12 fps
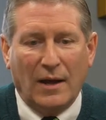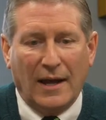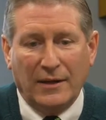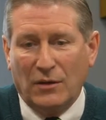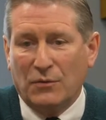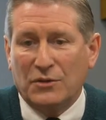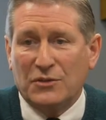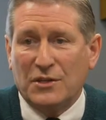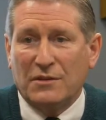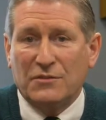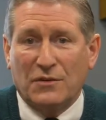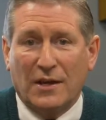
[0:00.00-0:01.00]
I noticed
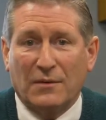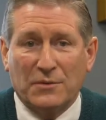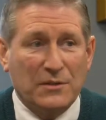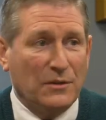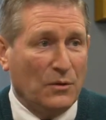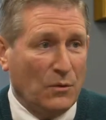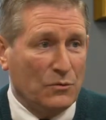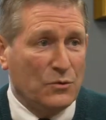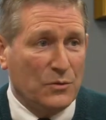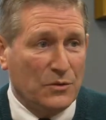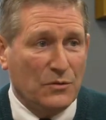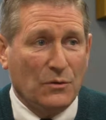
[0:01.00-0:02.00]
yesterday, I was in the
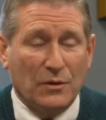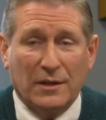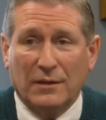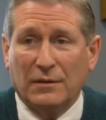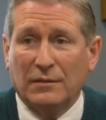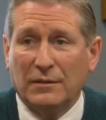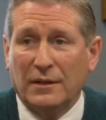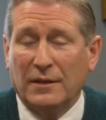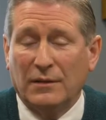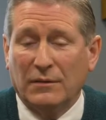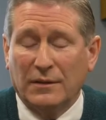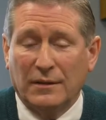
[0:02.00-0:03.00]
grocery store here
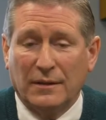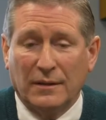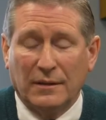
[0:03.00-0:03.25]
in